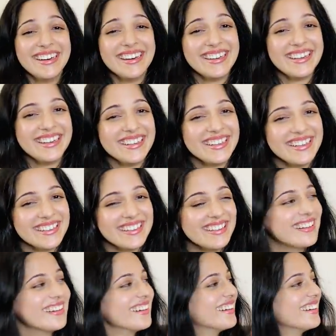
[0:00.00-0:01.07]

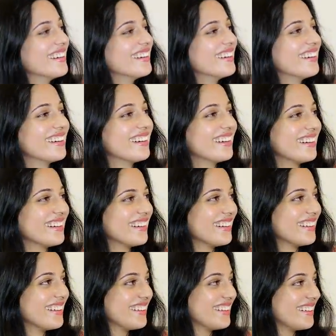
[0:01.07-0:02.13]

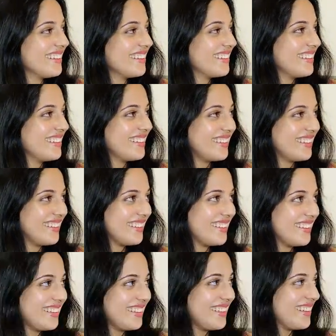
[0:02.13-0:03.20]

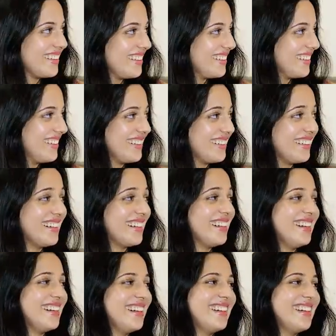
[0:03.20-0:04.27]

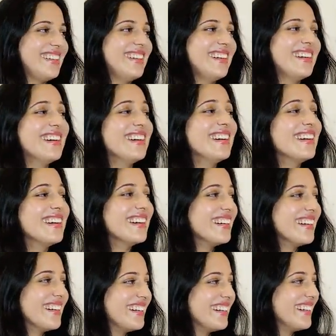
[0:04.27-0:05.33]

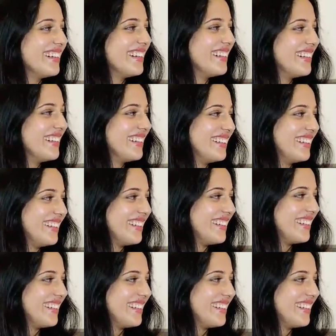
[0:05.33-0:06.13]
No words are spoken by the person on screen.